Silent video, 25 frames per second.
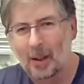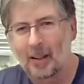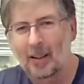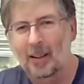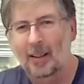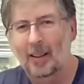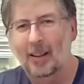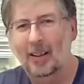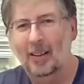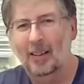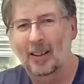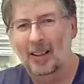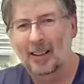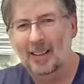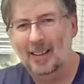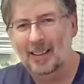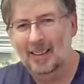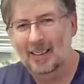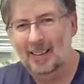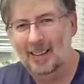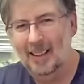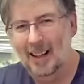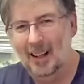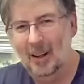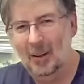All right,
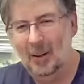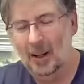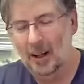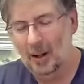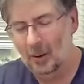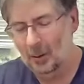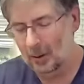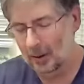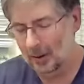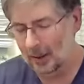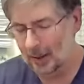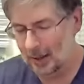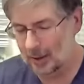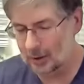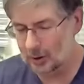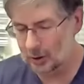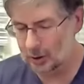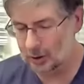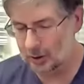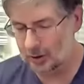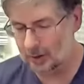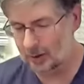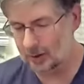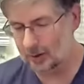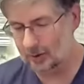now our last
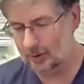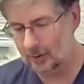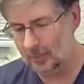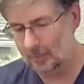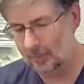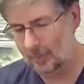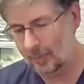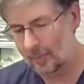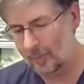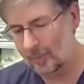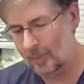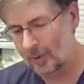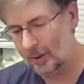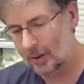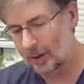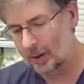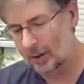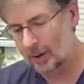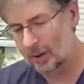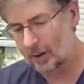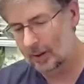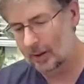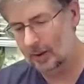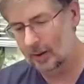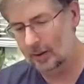cheese
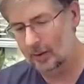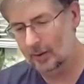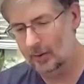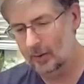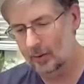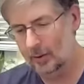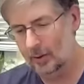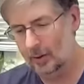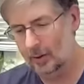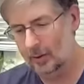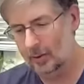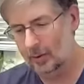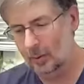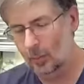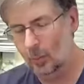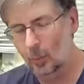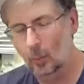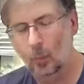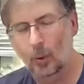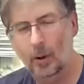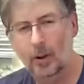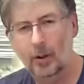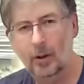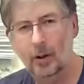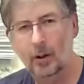is this
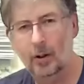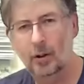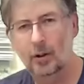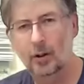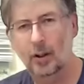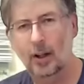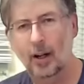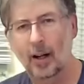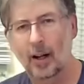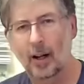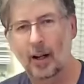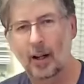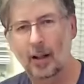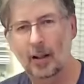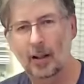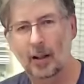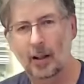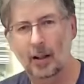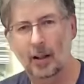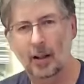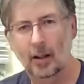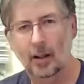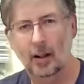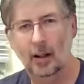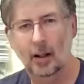winter chai
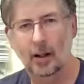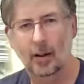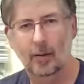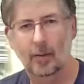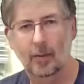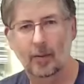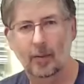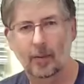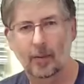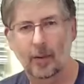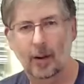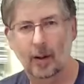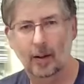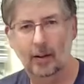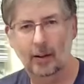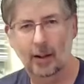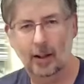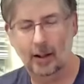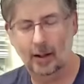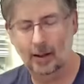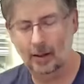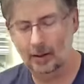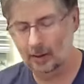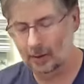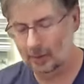
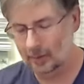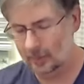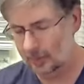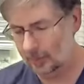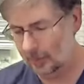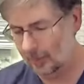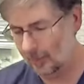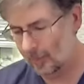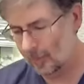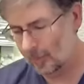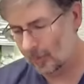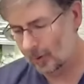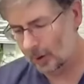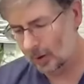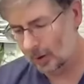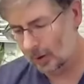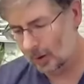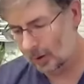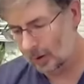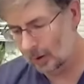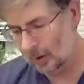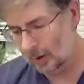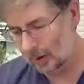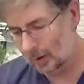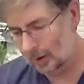Fontal.
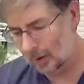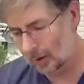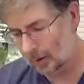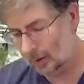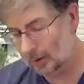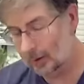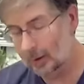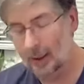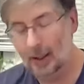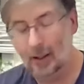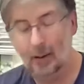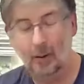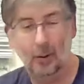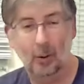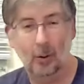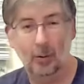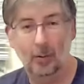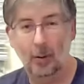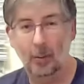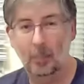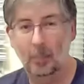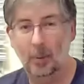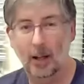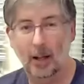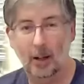Again, I don't know if
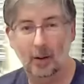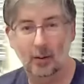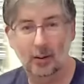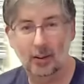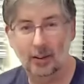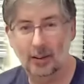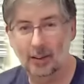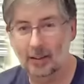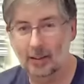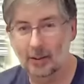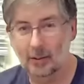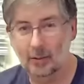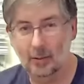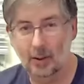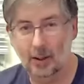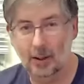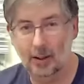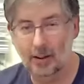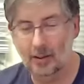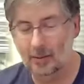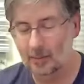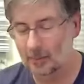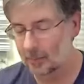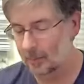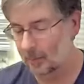I'm pronouncing these
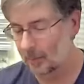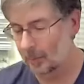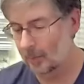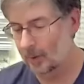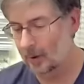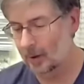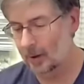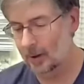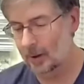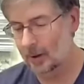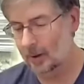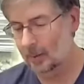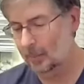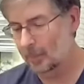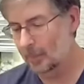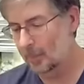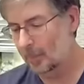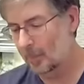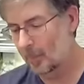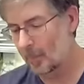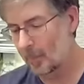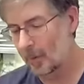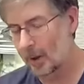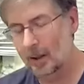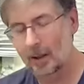right. I
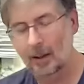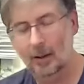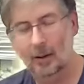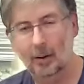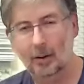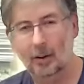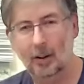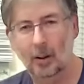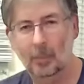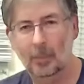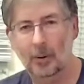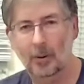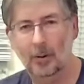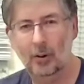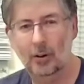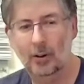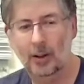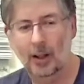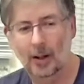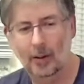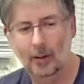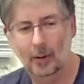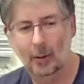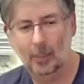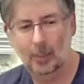didn't look up to see
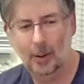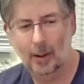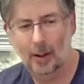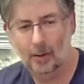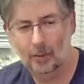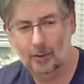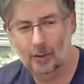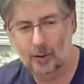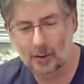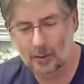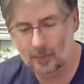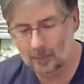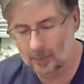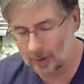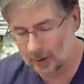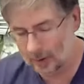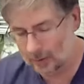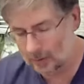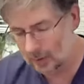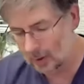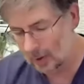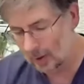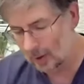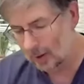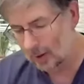how they were pronounced in
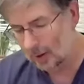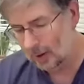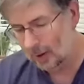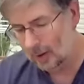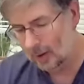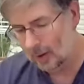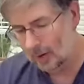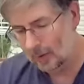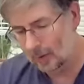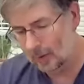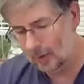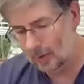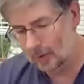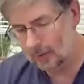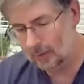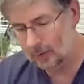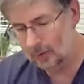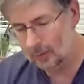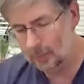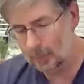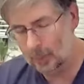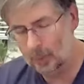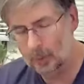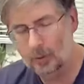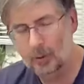advance. This is
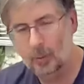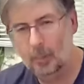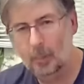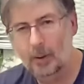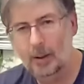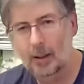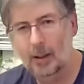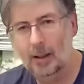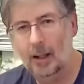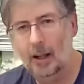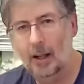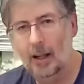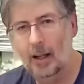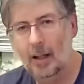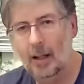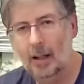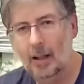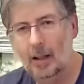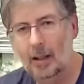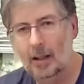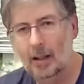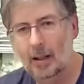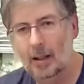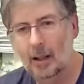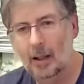supposed to be
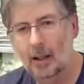a